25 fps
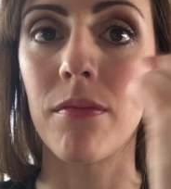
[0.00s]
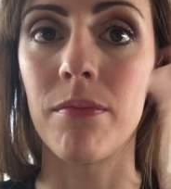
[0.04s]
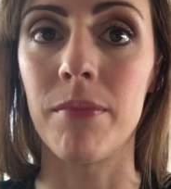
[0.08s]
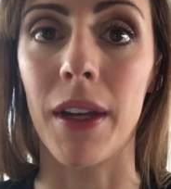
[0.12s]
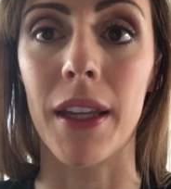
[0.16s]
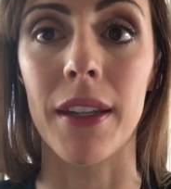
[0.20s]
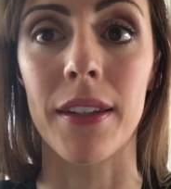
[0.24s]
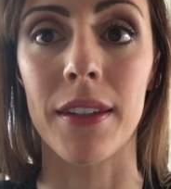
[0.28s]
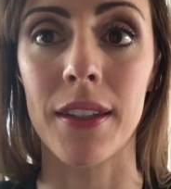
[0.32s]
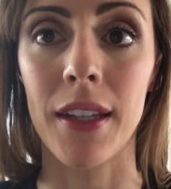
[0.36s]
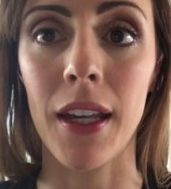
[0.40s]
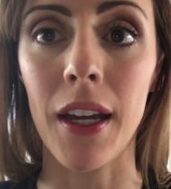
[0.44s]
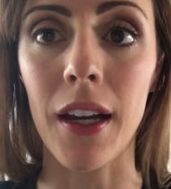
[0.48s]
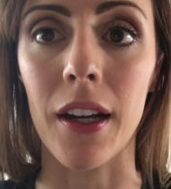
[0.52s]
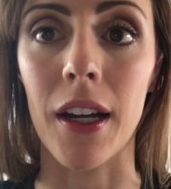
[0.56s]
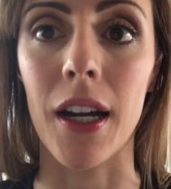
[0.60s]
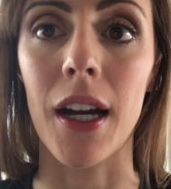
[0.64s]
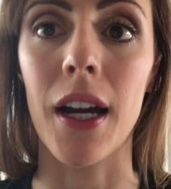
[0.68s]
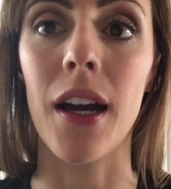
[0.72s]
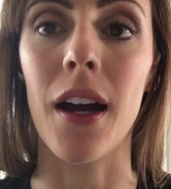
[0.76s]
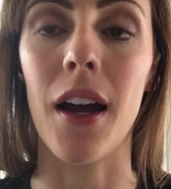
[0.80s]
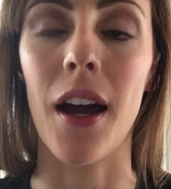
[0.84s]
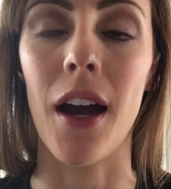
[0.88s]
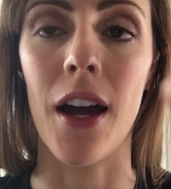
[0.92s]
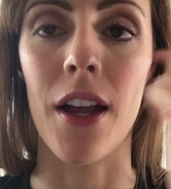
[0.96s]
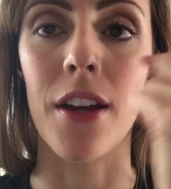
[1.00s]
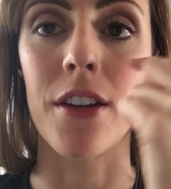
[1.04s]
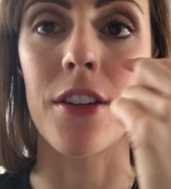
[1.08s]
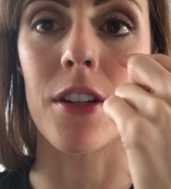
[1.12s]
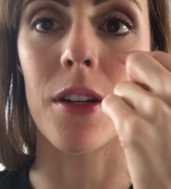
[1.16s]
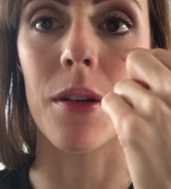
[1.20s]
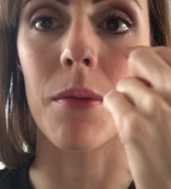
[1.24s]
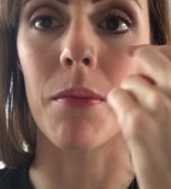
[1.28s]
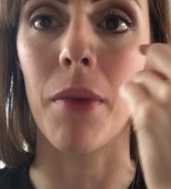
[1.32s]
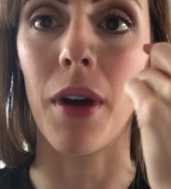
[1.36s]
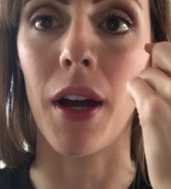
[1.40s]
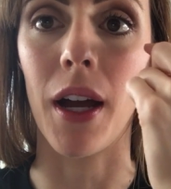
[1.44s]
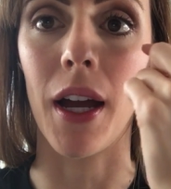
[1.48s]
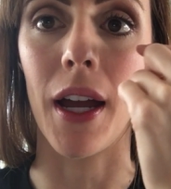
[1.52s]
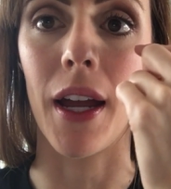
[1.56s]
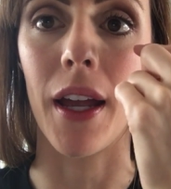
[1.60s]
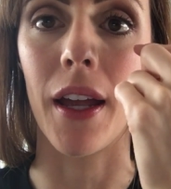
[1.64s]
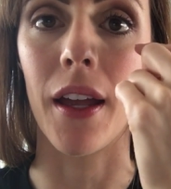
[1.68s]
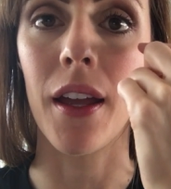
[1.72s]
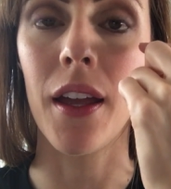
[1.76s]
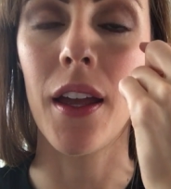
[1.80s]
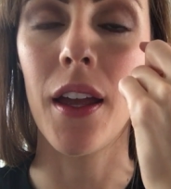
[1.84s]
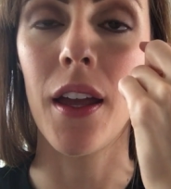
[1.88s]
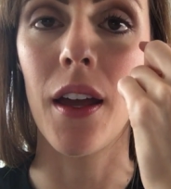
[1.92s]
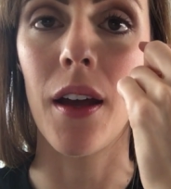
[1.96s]
mascara under
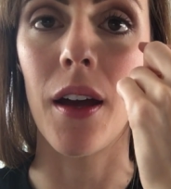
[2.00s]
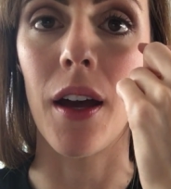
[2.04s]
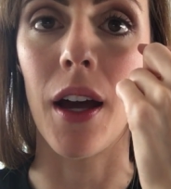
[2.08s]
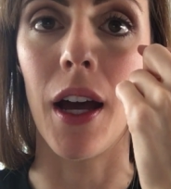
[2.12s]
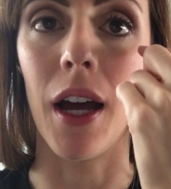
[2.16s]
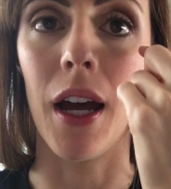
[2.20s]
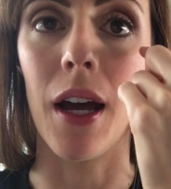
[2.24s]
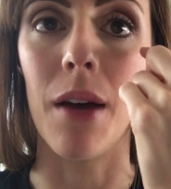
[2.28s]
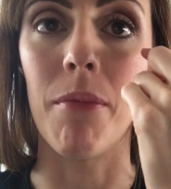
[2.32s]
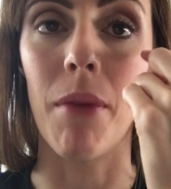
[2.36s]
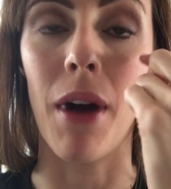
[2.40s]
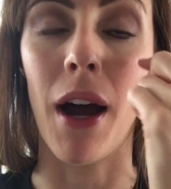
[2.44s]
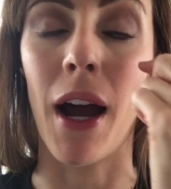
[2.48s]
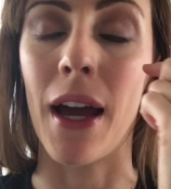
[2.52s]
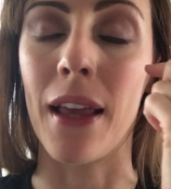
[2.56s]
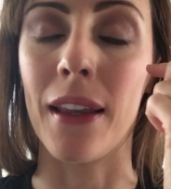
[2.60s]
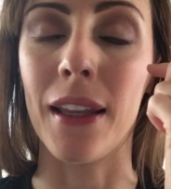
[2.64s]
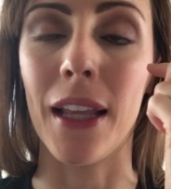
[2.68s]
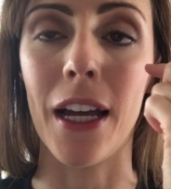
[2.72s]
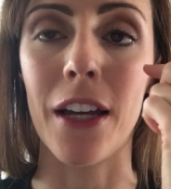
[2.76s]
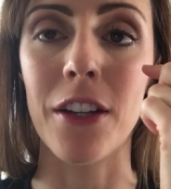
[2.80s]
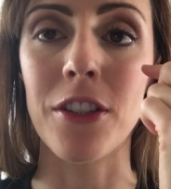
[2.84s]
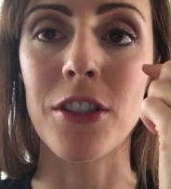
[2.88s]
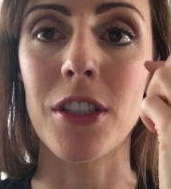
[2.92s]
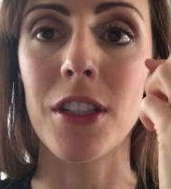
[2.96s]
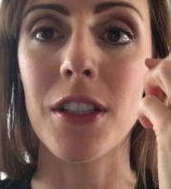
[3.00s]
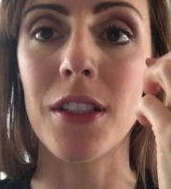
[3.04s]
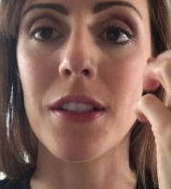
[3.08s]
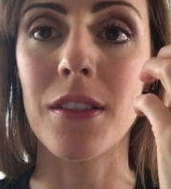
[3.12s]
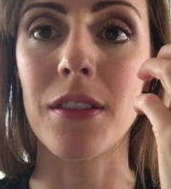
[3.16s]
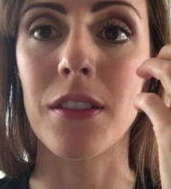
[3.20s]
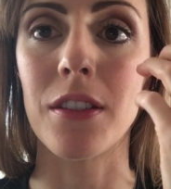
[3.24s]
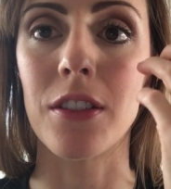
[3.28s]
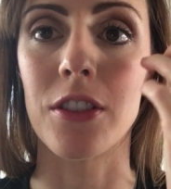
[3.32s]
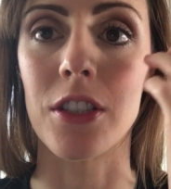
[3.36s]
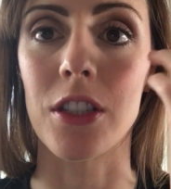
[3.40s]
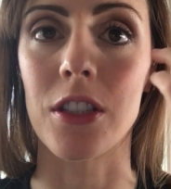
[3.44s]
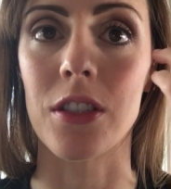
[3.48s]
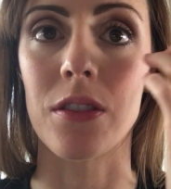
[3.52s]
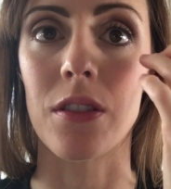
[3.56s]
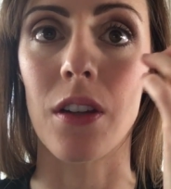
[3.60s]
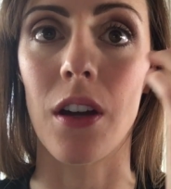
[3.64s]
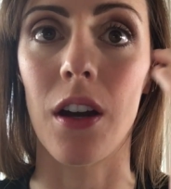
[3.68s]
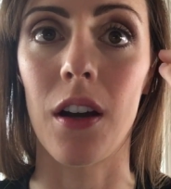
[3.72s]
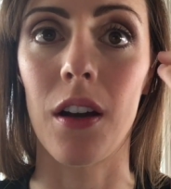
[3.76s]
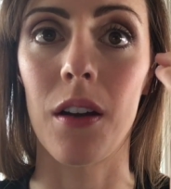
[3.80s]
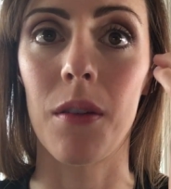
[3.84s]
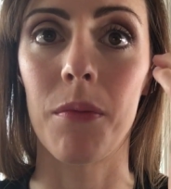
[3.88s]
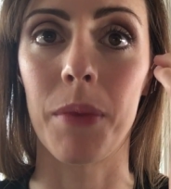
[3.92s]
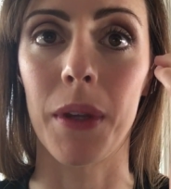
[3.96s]
my eyelashes just
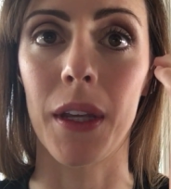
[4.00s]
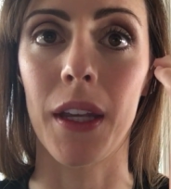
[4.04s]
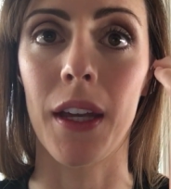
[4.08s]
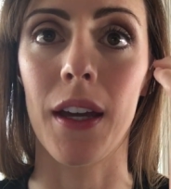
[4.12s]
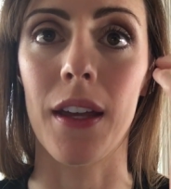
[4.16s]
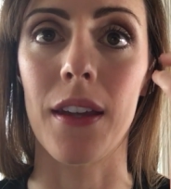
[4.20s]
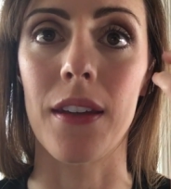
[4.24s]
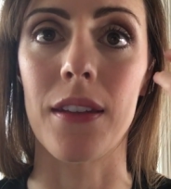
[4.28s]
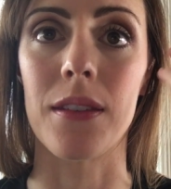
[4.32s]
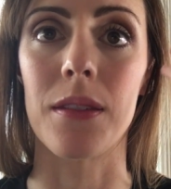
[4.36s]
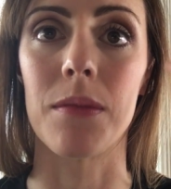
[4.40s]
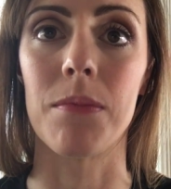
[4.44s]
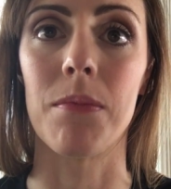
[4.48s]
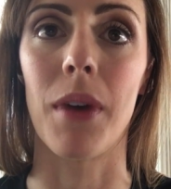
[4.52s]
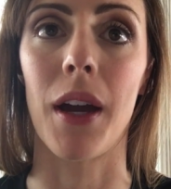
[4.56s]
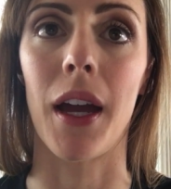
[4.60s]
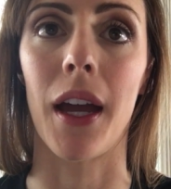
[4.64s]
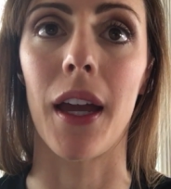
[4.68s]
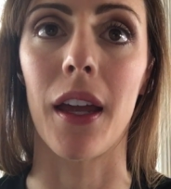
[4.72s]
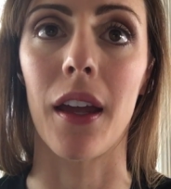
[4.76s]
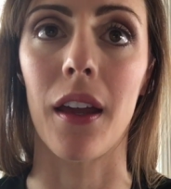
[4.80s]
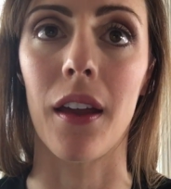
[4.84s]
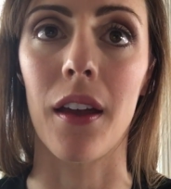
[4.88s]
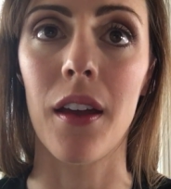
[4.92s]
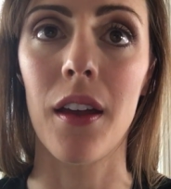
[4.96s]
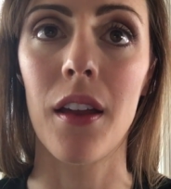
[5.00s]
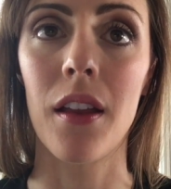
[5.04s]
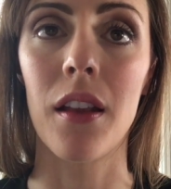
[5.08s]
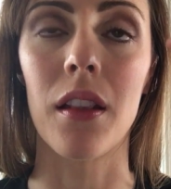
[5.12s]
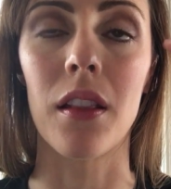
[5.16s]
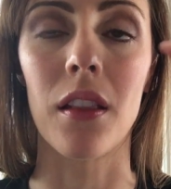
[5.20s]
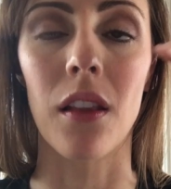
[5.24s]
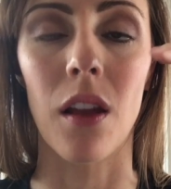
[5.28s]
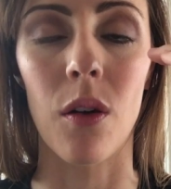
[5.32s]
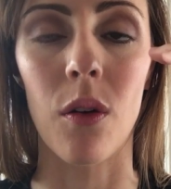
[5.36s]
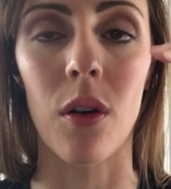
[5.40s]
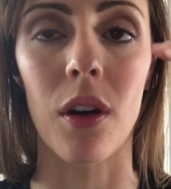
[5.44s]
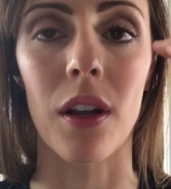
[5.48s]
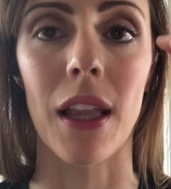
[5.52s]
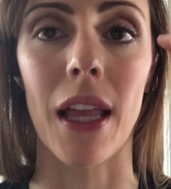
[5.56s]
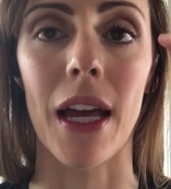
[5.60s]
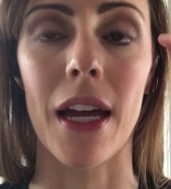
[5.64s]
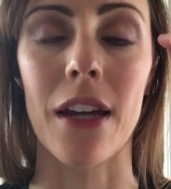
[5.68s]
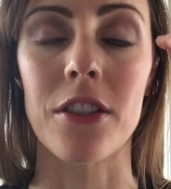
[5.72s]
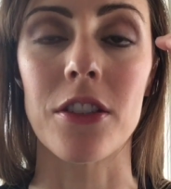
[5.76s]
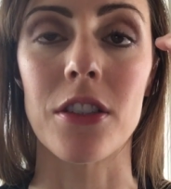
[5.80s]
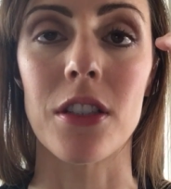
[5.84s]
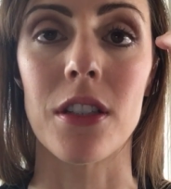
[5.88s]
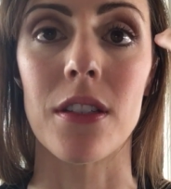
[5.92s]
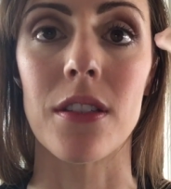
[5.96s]
because my lower
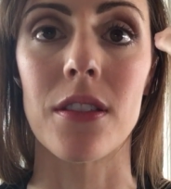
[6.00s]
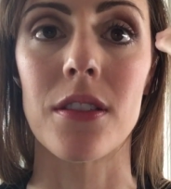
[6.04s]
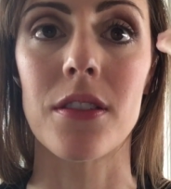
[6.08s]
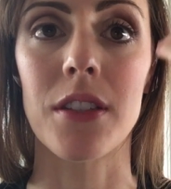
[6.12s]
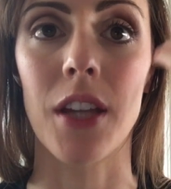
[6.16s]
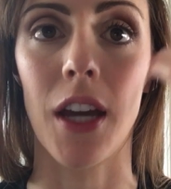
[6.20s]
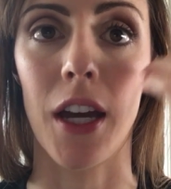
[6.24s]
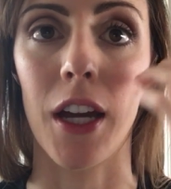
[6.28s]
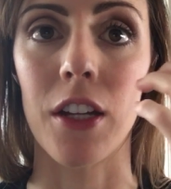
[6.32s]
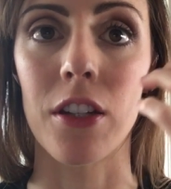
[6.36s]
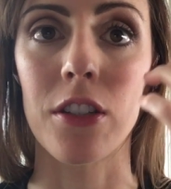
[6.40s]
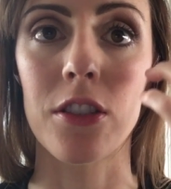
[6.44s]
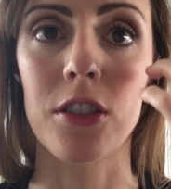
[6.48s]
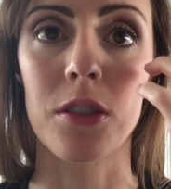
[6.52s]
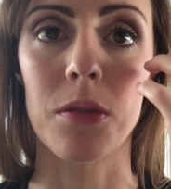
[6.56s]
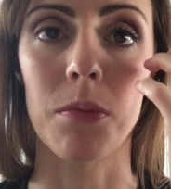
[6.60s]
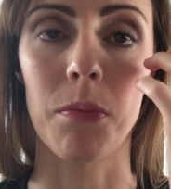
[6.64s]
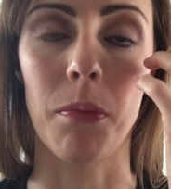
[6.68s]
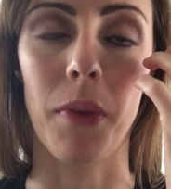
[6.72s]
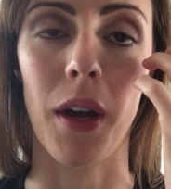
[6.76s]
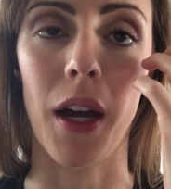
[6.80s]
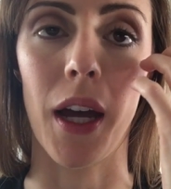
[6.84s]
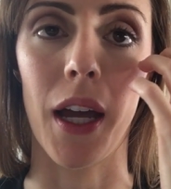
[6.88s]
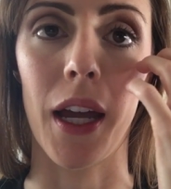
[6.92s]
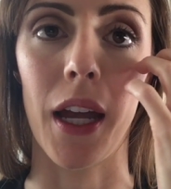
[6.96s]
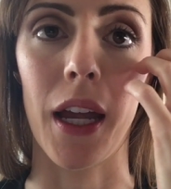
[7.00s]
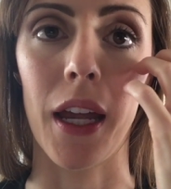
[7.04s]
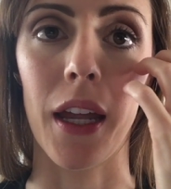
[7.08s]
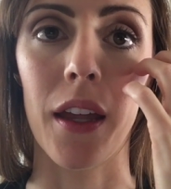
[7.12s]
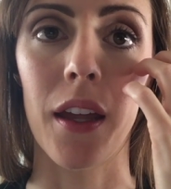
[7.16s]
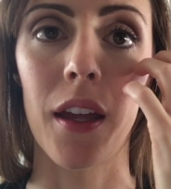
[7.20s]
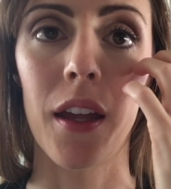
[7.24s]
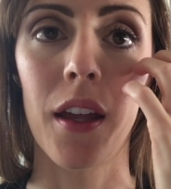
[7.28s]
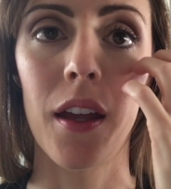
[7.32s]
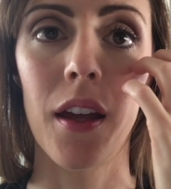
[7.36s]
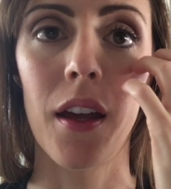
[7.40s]
lashes touch my